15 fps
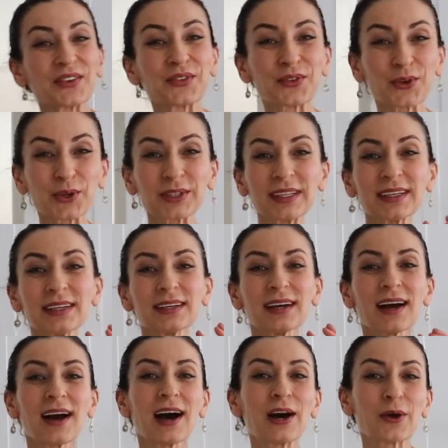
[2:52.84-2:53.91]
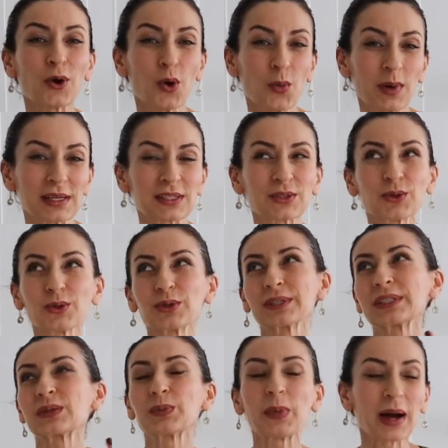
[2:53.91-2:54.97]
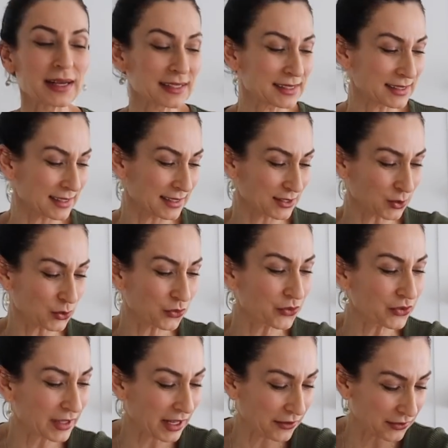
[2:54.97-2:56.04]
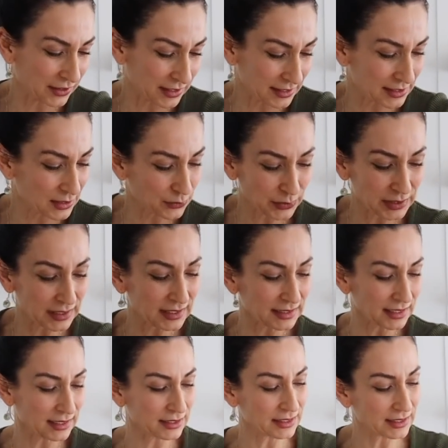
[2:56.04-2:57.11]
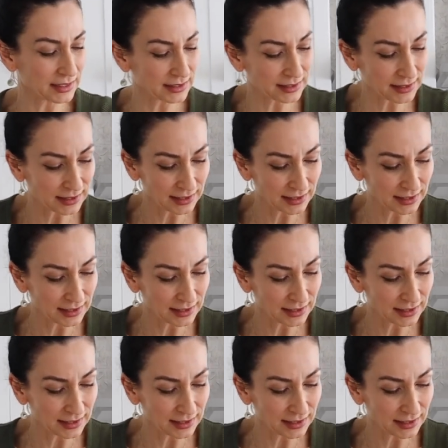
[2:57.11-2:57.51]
For the aromas or spices or flavors, we're gonna need